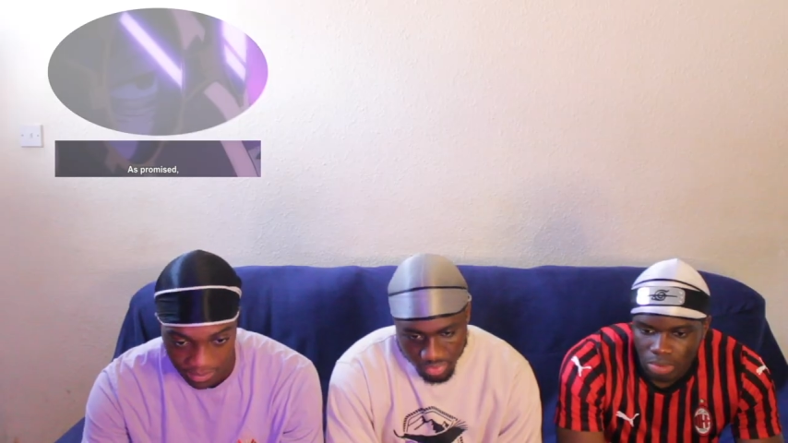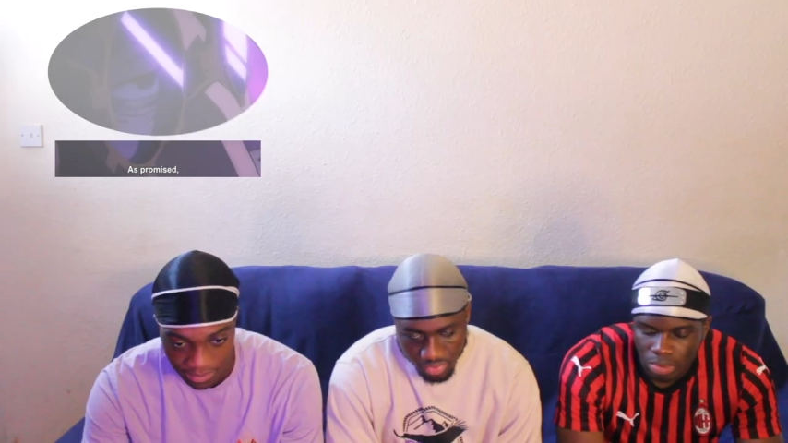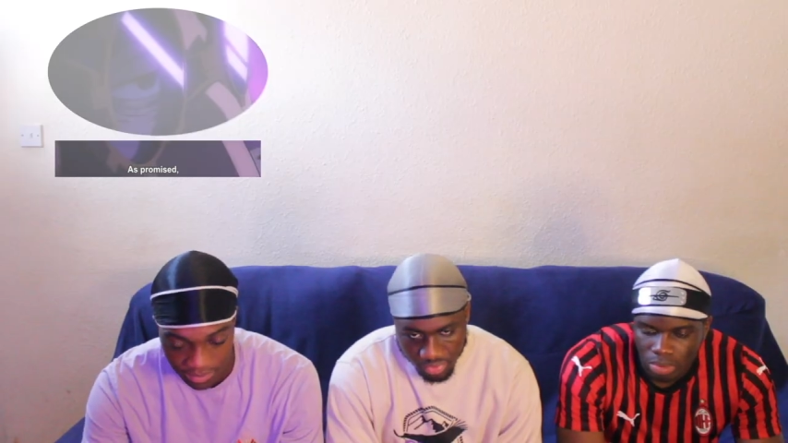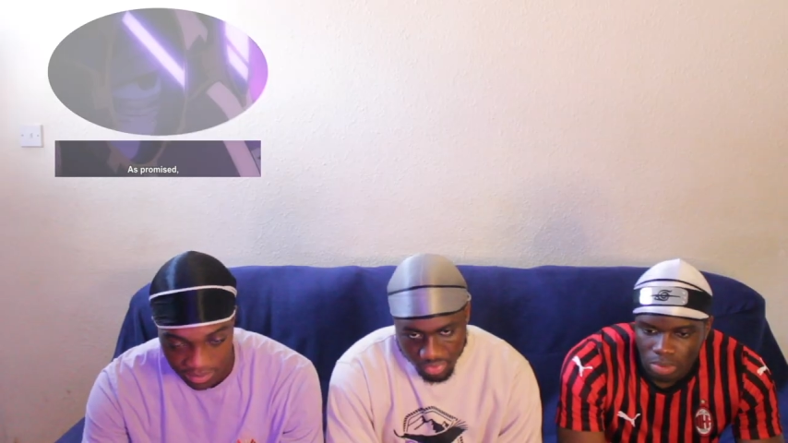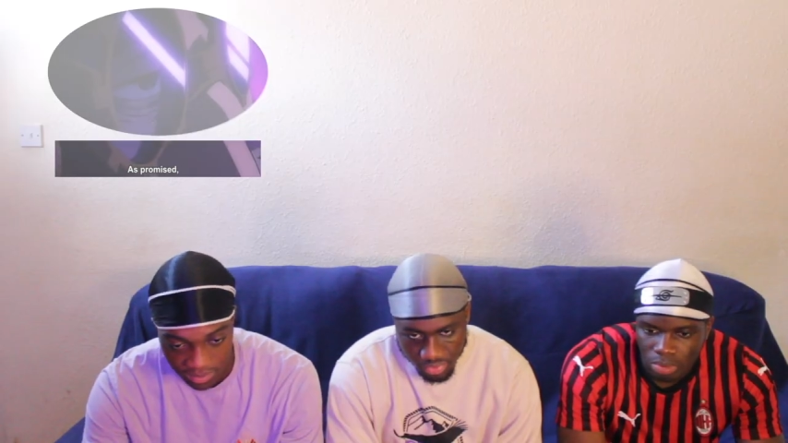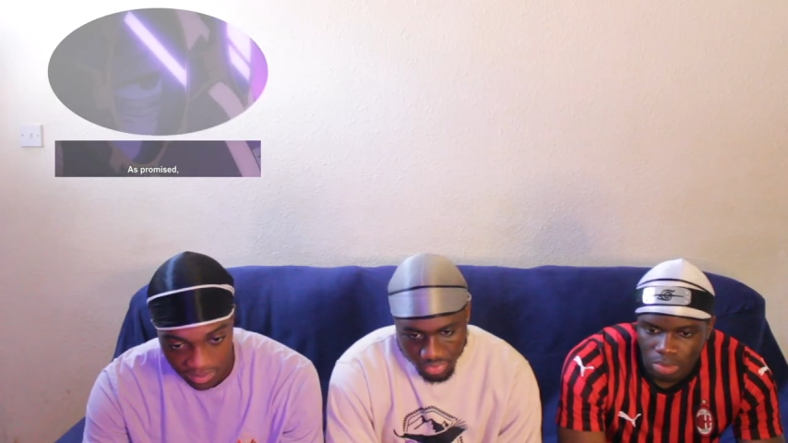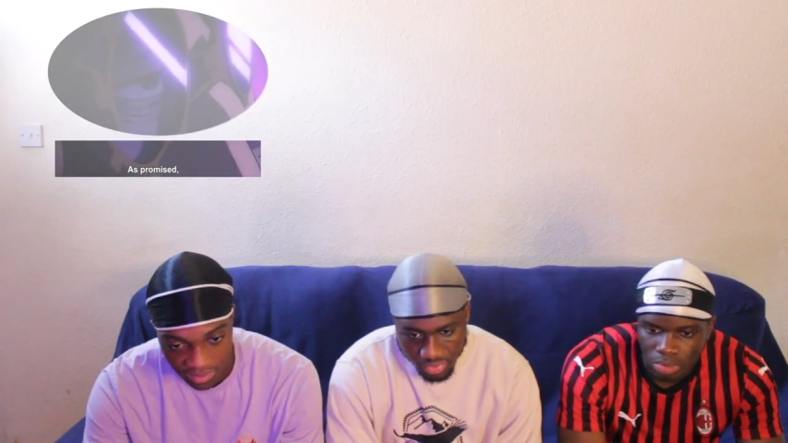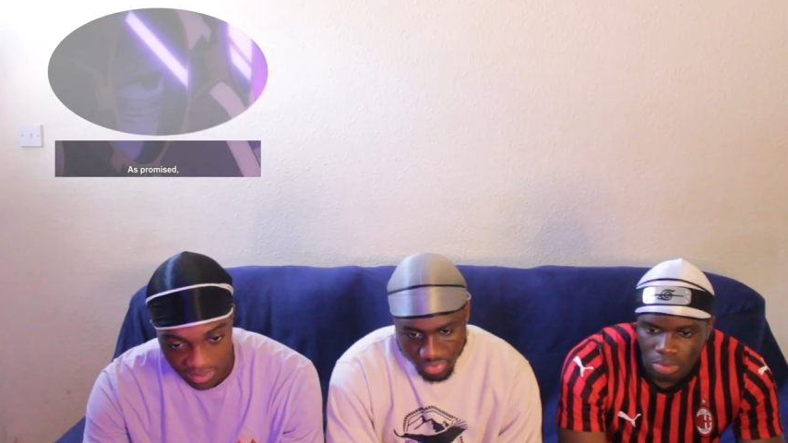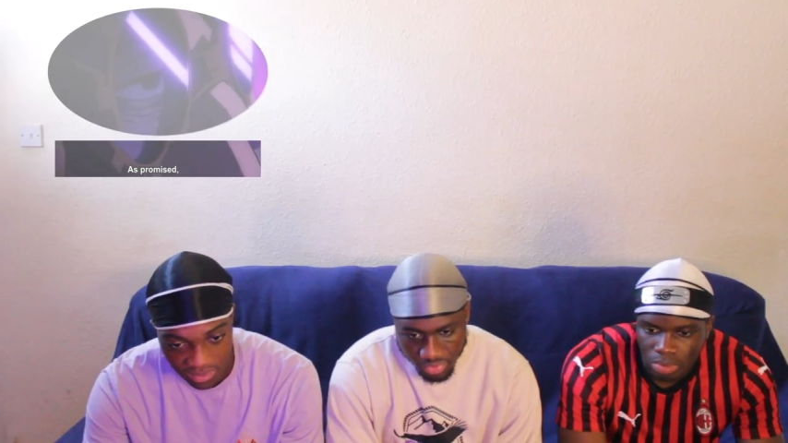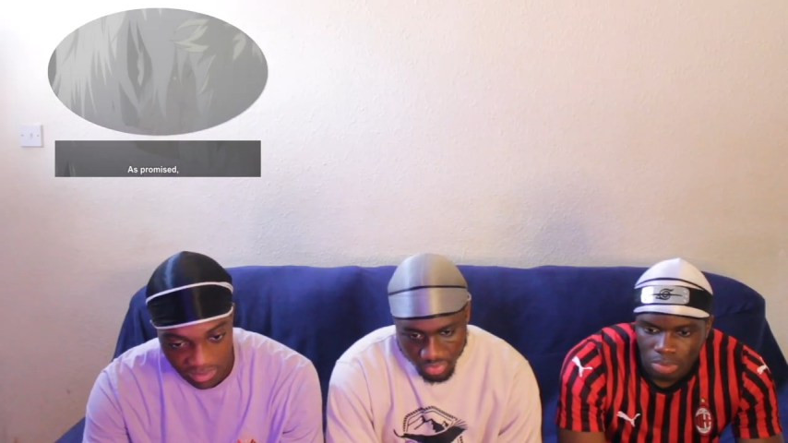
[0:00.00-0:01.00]

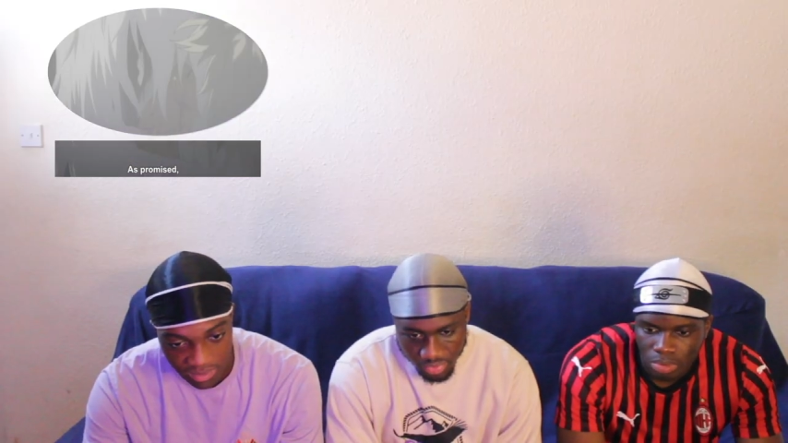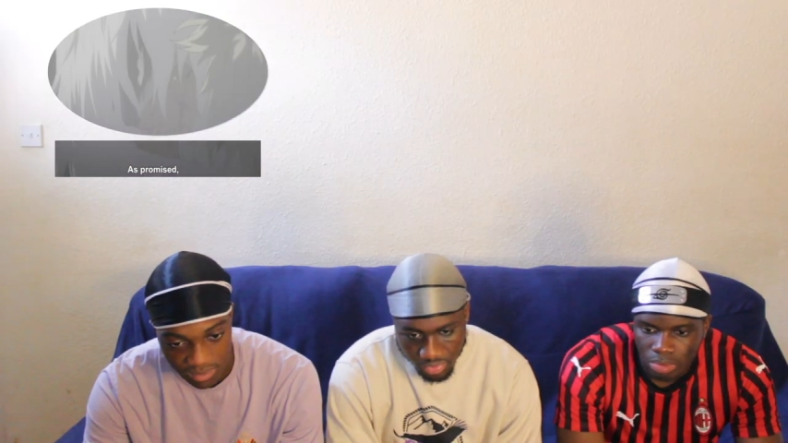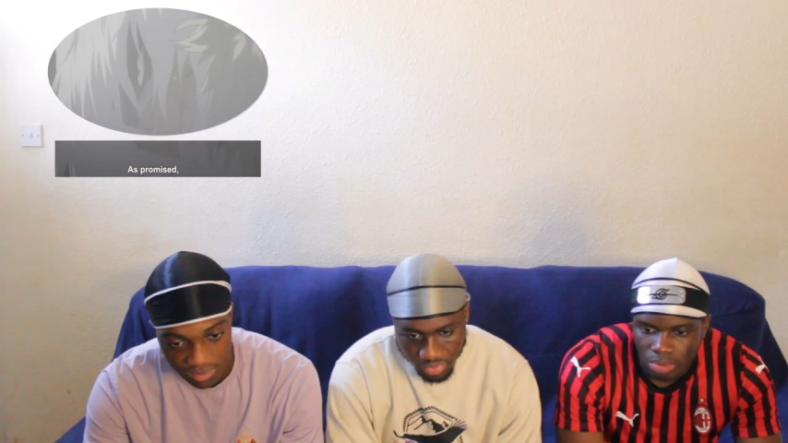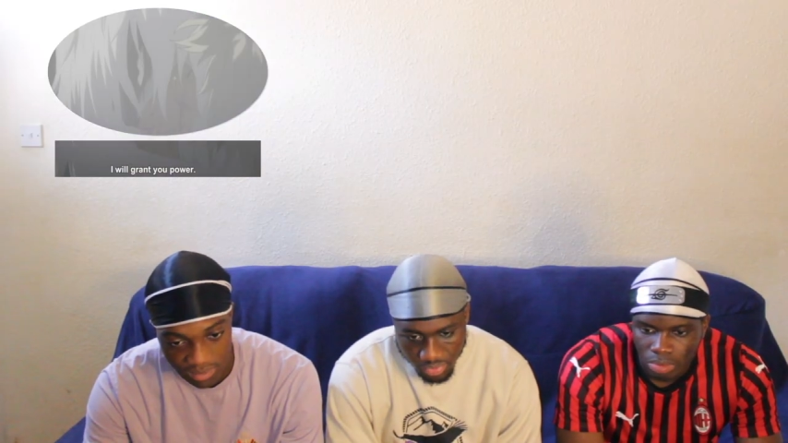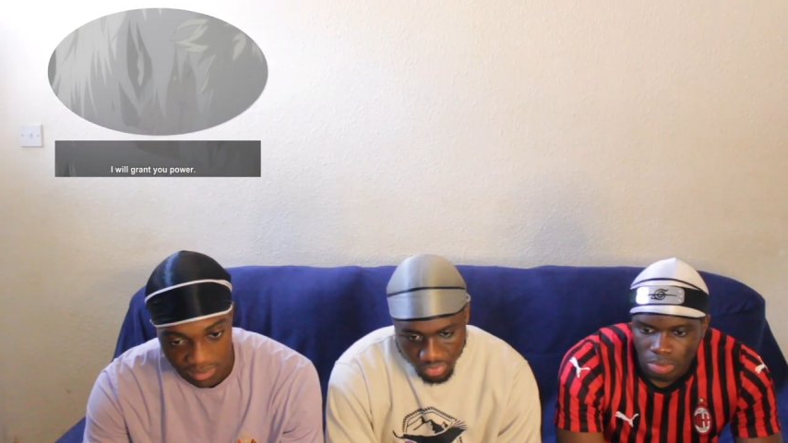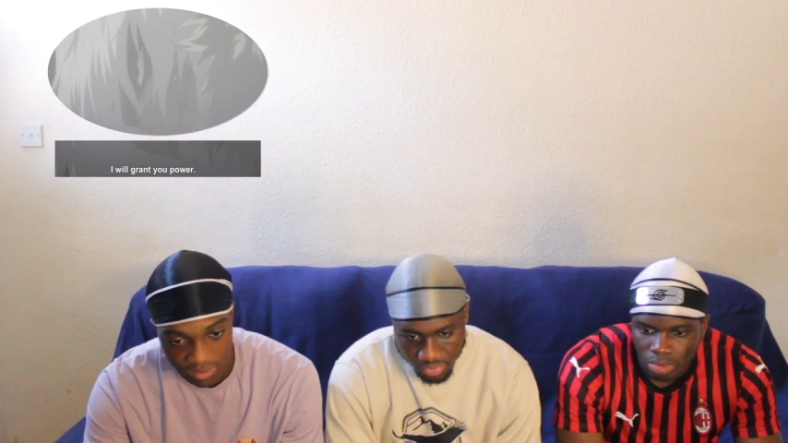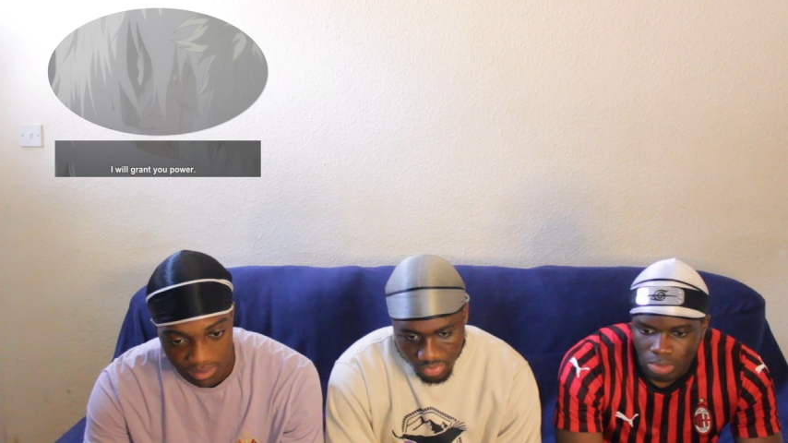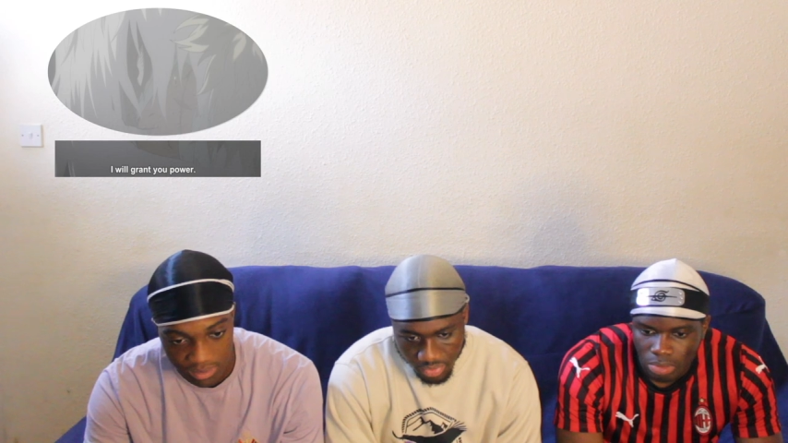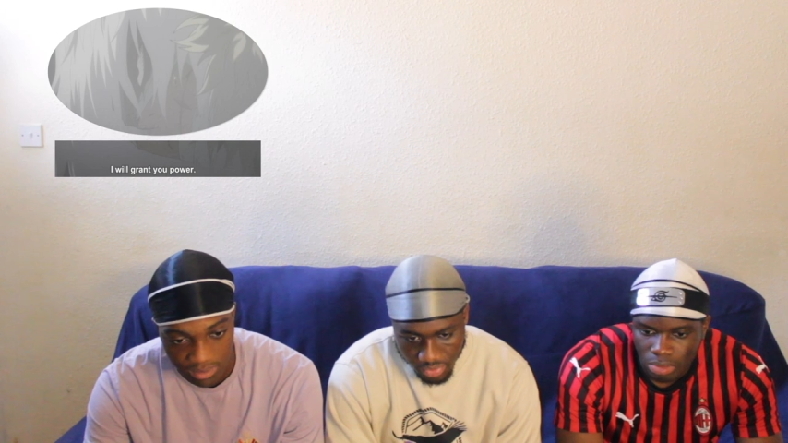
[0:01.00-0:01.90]
Nothing is said.